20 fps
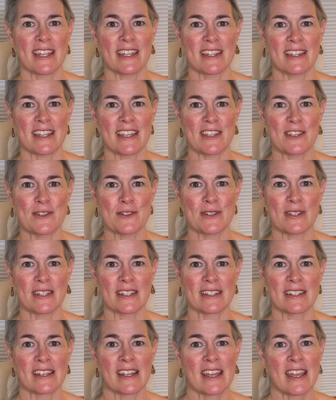that you
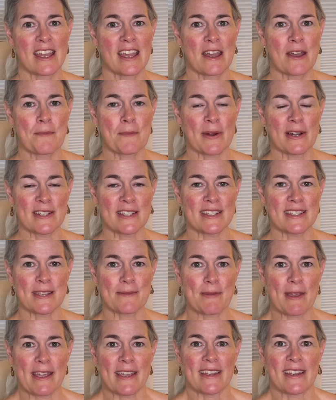can
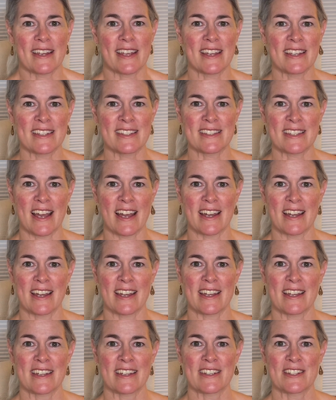participate as
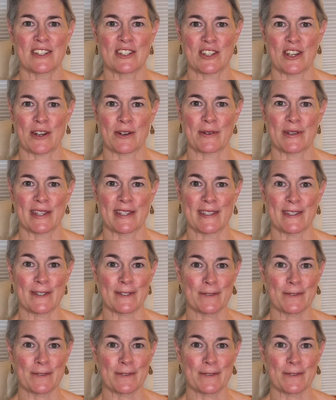I share with you.